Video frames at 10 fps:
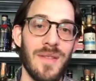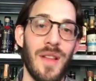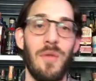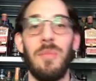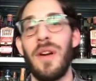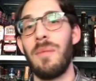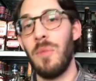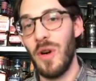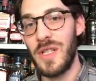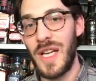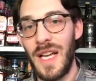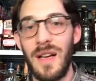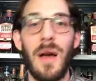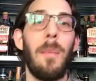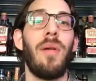So then we're putting more
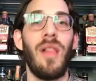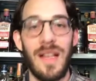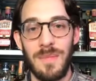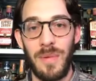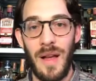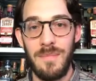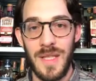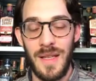gin plus plums